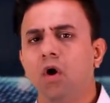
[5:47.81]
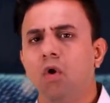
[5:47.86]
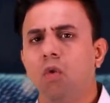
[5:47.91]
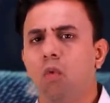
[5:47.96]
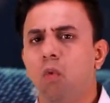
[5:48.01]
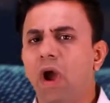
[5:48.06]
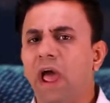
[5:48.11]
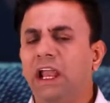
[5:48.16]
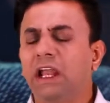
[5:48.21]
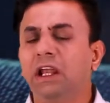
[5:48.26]

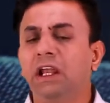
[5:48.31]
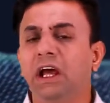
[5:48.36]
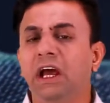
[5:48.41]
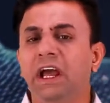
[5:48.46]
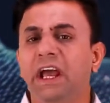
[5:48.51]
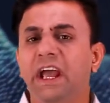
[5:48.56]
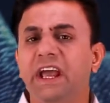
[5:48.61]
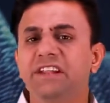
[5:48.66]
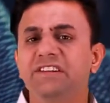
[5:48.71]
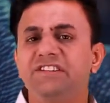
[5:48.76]
Well,
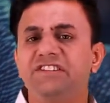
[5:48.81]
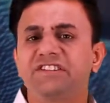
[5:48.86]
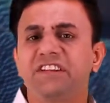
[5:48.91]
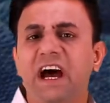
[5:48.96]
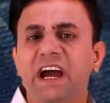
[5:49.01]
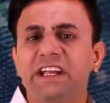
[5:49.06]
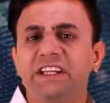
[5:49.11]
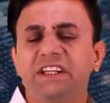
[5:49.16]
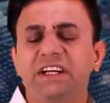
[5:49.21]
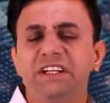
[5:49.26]

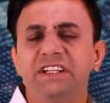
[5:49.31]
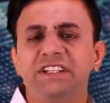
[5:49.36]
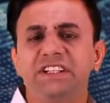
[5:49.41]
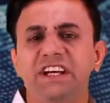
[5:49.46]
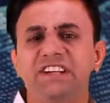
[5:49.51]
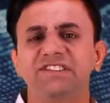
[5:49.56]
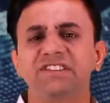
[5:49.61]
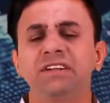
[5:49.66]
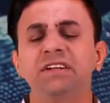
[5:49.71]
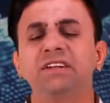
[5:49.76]
inside the
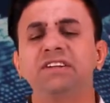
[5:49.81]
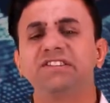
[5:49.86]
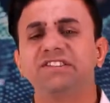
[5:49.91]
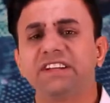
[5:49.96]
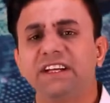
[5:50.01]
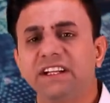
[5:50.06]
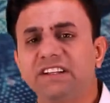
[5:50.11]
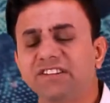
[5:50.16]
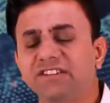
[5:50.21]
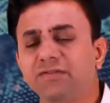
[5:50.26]
intestinal
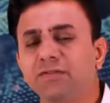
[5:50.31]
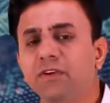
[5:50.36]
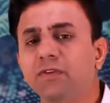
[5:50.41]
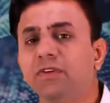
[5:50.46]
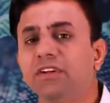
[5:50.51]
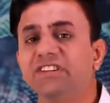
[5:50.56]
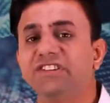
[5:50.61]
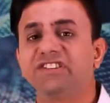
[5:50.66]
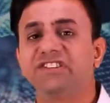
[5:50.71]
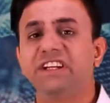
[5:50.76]
cells, we
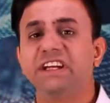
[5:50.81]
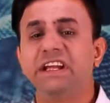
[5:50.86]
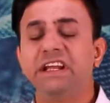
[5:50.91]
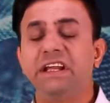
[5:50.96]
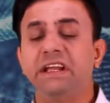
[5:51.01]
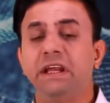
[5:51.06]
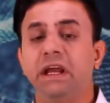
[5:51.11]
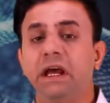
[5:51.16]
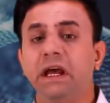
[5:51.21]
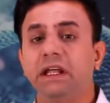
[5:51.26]
will
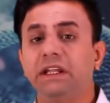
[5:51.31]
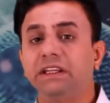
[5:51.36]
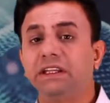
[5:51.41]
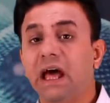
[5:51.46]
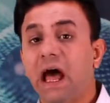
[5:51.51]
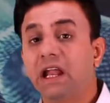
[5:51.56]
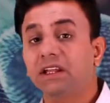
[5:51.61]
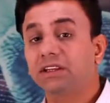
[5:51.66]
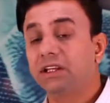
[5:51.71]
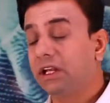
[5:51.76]
see
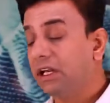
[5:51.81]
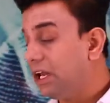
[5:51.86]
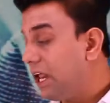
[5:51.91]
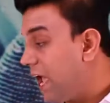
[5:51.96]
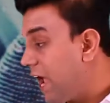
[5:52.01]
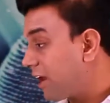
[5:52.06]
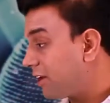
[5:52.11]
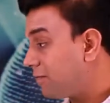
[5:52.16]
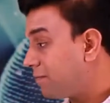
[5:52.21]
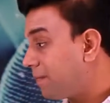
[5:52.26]
that the
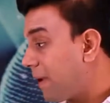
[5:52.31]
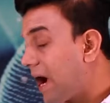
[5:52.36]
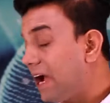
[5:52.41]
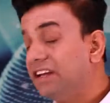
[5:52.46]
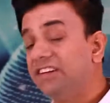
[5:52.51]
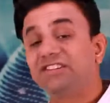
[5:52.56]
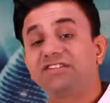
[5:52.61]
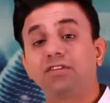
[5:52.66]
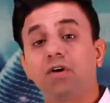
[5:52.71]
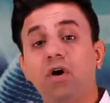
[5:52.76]
layer of
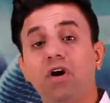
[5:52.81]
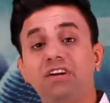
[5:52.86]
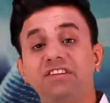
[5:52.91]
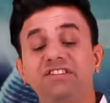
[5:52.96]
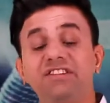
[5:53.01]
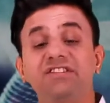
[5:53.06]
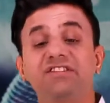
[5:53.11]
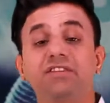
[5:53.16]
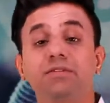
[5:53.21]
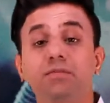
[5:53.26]
bile
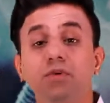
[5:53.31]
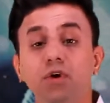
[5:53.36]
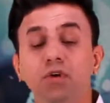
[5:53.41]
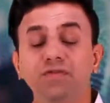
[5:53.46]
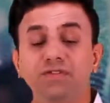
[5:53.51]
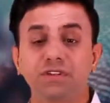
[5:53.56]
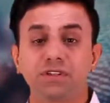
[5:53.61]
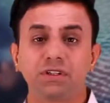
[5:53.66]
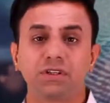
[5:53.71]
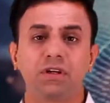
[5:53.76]
salts is
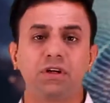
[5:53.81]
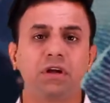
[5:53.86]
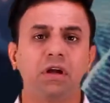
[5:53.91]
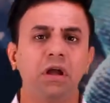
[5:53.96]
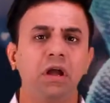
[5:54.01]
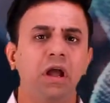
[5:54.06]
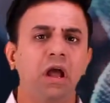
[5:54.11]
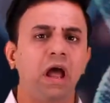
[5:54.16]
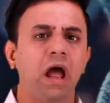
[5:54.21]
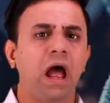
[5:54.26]
removed.
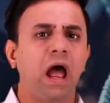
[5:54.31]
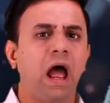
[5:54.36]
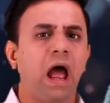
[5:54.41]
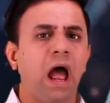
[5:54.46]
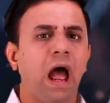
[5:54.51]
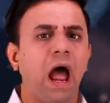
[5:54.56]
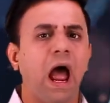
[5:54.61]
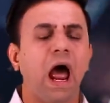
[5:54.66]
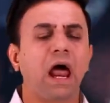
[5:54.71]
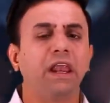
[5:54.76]

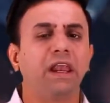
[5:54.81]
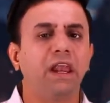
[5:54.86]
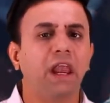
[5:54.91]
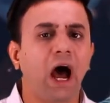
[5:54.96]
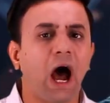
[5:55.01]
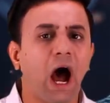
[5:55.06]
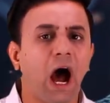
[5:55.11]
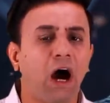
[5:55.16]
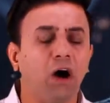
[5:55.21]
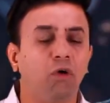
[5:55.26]
And
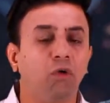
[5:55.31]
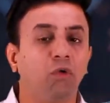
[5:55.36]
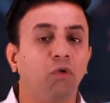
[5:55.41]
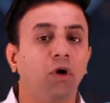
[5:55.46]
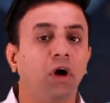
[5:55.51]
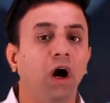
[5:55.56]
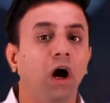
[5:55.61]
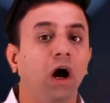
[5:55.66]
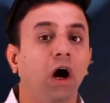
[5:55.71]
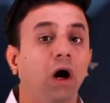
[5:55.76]
now
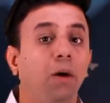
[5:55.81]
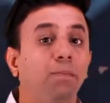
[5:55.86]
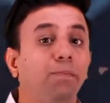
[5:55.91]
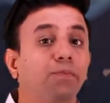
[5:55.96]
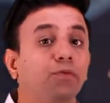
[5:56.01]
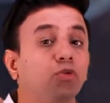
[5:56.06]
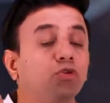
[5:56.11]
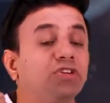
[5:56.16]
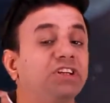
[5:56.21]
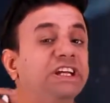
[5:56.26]
a
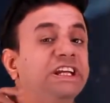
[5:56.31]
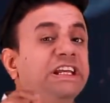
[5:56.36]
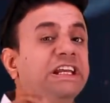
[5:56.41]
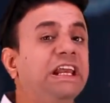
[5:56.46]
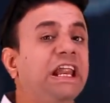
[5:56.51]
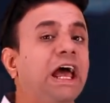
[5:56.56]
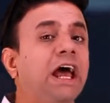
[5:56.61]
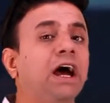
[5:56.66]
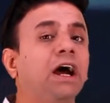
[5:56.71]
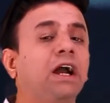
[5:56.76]

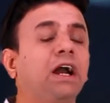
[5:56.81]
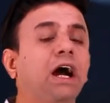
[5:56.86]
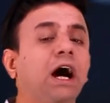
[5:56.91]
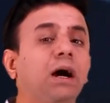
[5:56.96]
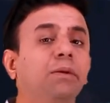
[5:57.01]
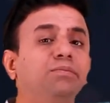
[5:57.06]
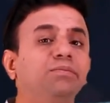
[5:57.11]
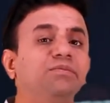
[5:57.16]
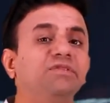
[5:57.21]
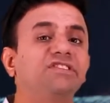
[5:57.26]
protein layer
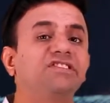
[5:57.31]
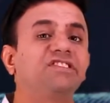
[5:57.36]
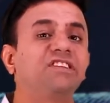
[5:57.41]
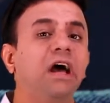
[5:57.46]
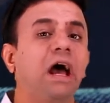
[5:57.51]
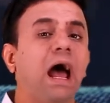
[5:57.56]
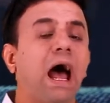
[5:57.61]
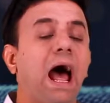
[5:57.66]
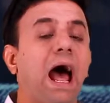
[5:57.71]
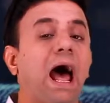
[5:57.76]
comes
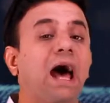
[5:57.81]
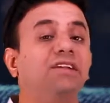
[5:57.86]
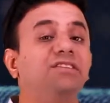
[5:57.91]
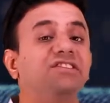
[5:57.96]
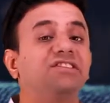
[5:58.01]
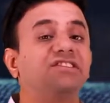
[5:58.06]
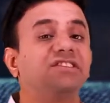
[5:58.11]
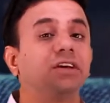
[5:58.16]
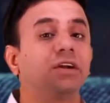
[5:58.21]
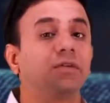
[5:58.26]

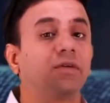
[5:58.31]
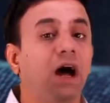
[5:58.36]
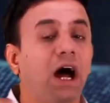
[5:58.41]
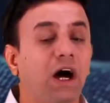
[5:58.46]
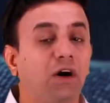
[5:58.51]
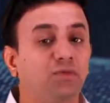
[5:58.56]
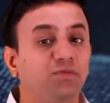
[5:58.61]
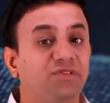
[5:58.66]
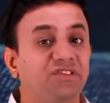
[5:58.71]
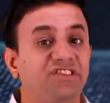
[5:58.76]
and
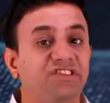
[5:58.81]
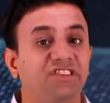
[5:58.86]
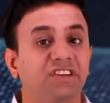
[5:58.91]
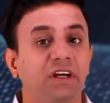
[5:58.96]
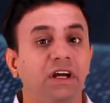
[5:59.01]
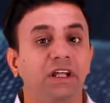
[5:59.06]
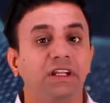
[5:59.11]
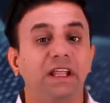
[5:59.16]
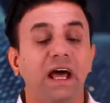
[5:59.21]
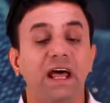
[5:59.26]
surrounds,
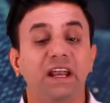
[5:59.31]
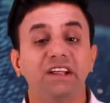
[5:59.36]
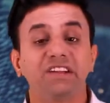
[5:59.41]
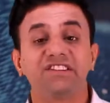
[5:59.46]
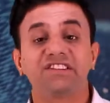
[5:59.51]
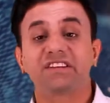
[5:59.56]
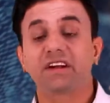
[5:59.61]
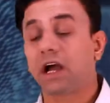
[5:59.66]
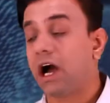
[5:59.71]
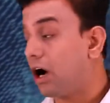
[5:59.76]
that
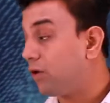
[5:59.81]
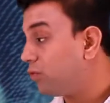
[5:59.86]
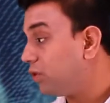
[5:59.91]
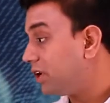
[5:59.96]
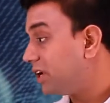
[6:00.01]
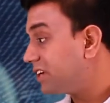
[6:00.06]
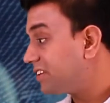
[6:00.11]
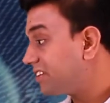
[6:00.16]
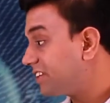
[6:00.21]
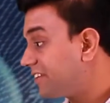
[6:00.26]
is,
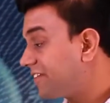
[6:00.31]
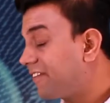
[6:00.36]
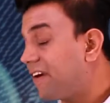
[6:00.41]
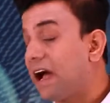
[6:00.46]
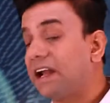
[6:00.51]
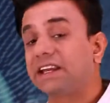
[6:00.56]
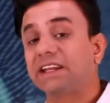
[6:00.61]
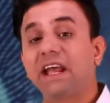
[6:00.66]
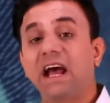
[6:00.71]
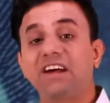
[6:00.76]
covers the
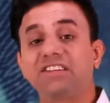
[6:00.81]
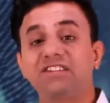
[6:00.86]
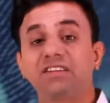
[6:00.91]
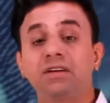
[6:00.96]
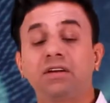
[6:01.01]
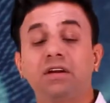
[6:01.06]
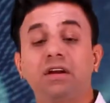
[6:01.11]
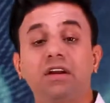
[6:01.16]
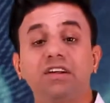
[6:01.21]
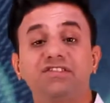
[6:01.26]
fatty
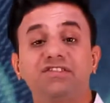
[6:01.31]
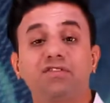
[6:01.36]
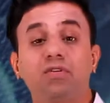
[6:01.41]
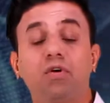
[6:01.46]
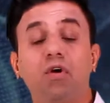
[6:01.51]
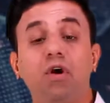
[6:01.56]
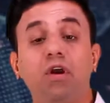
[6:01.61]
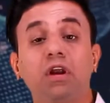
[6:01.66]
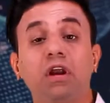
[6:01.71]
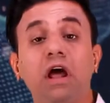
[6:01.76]
acid and
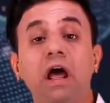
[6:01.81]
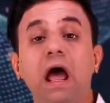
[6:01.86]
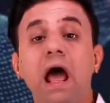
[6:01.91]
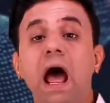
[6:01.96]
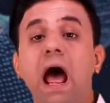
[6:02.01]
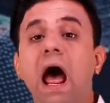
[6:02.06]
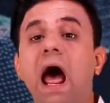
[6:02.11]
glycerol.